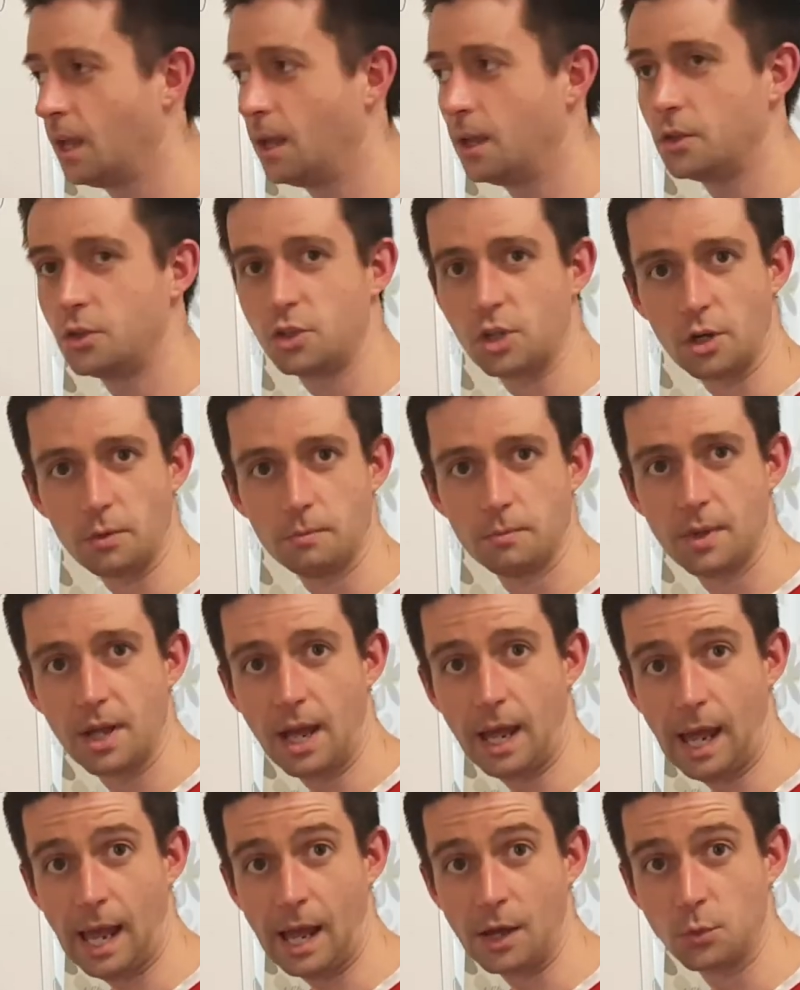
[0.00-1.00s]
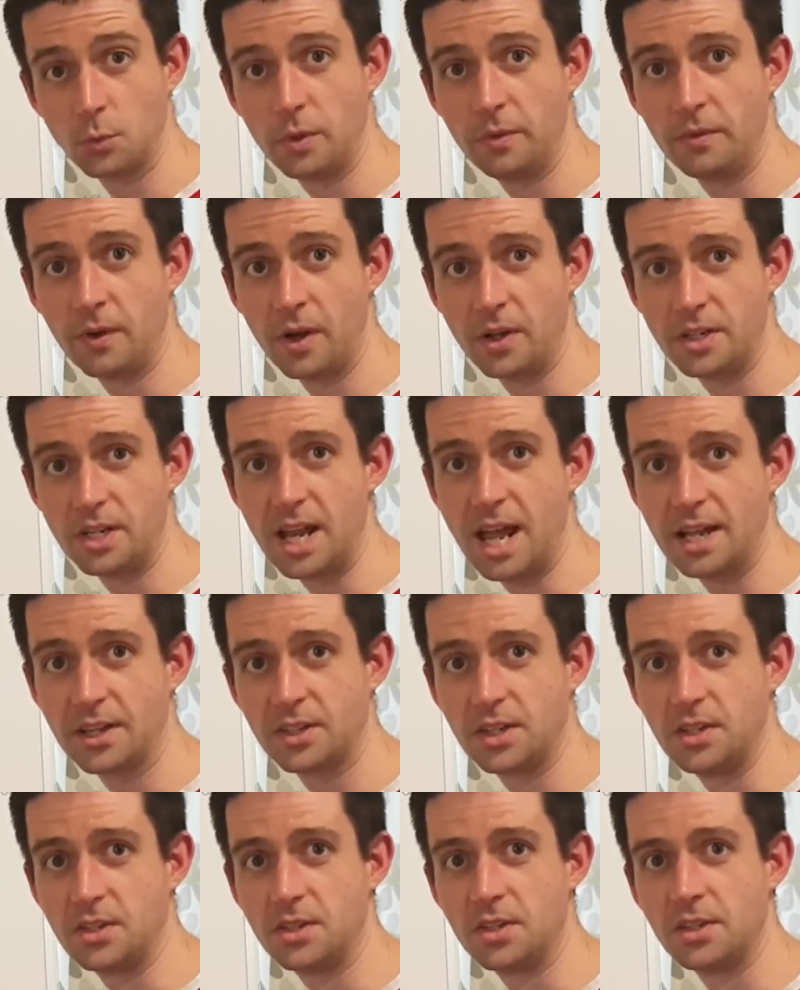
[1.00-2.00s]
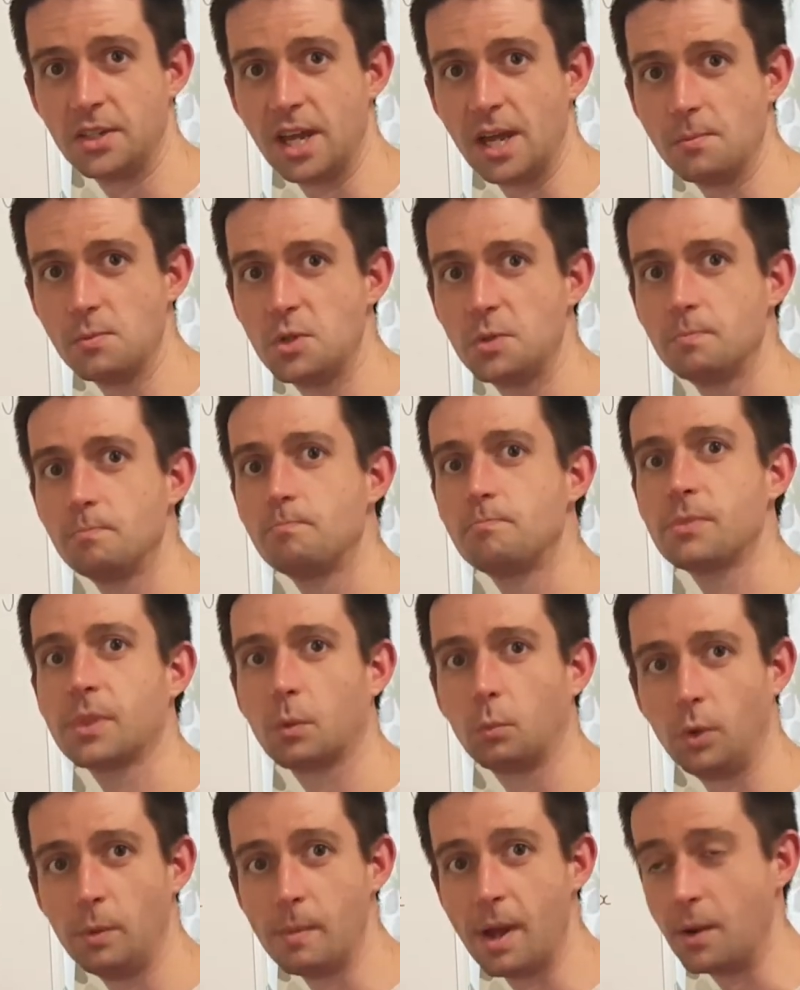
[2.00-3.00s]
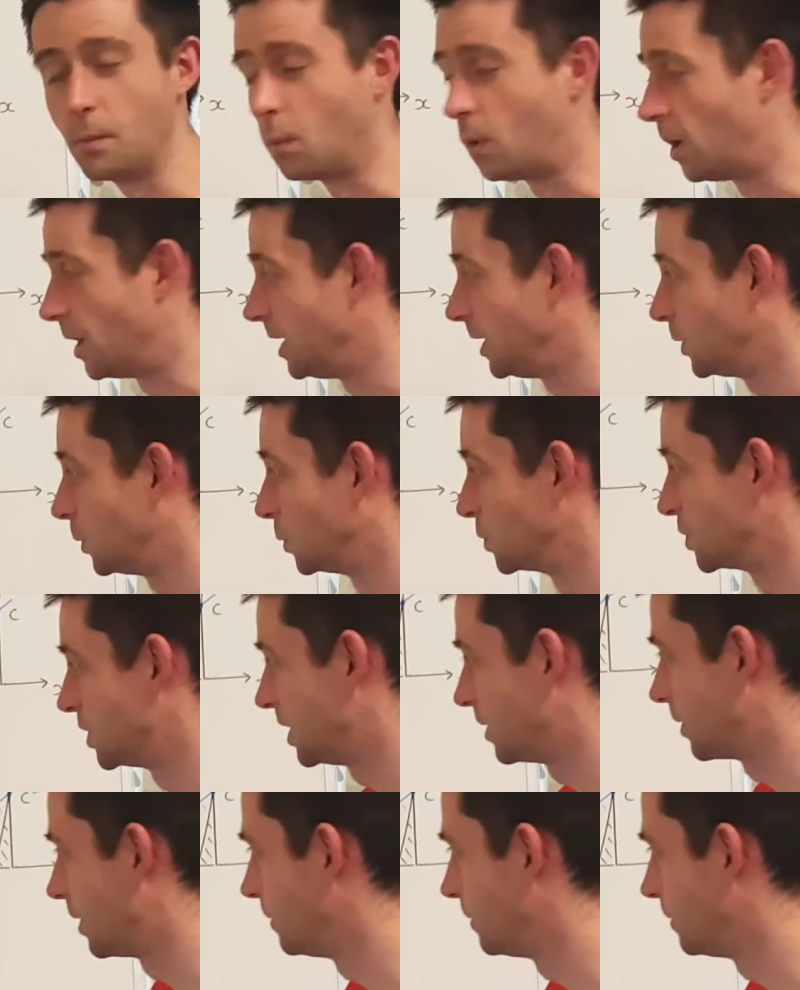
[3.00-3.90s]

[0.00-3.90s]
So how do we find an x-intercept? We make y equals 0.